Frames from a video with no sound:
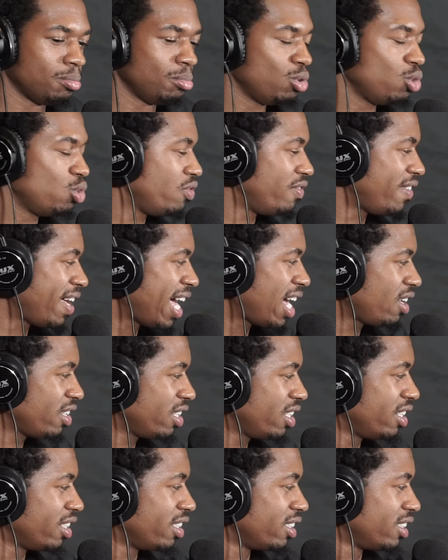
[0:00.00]
move
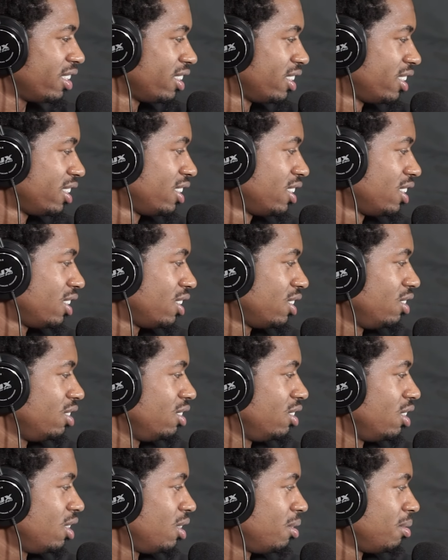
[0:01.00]
out here, you